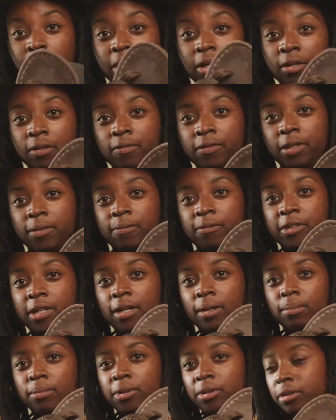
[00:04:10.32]
a pair of
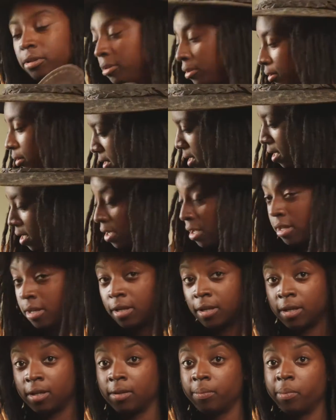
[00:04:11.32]
flip-flops,
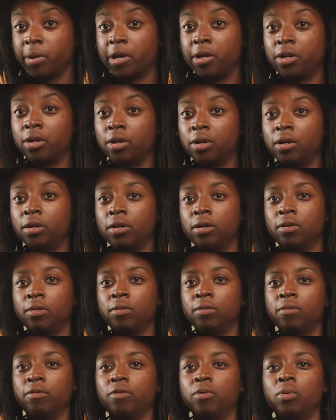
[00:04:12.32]
a pair
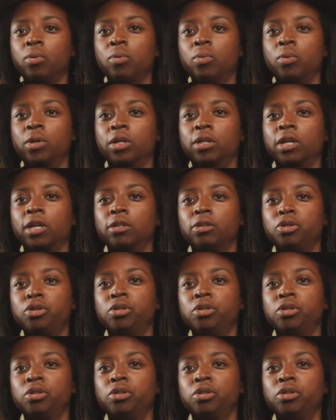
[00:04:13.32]
of workout